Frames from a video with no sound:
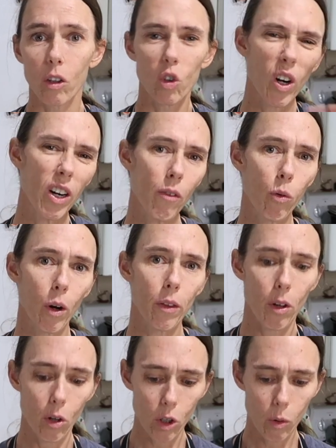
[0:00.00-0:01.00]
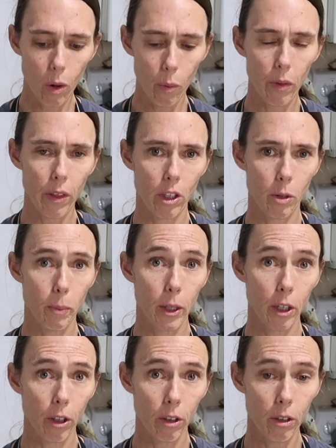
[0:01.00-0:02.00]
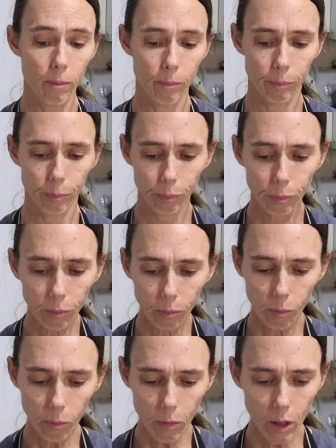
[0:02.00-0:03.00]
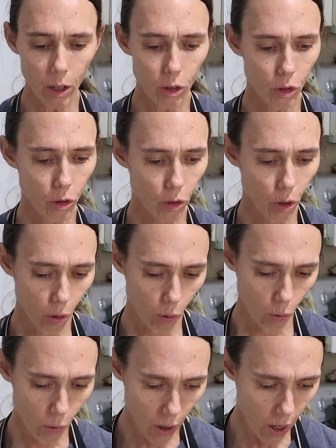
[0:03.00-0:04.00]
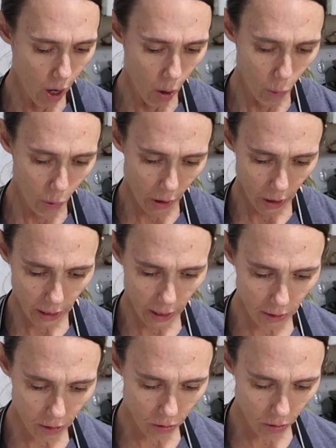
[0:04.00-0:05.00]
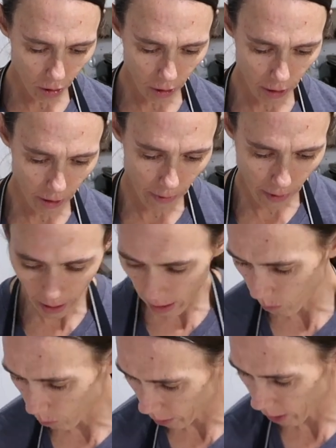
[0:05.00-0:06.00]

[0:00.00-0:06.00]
Try to avoid those. You want one that's pure. So we're going to get started on that.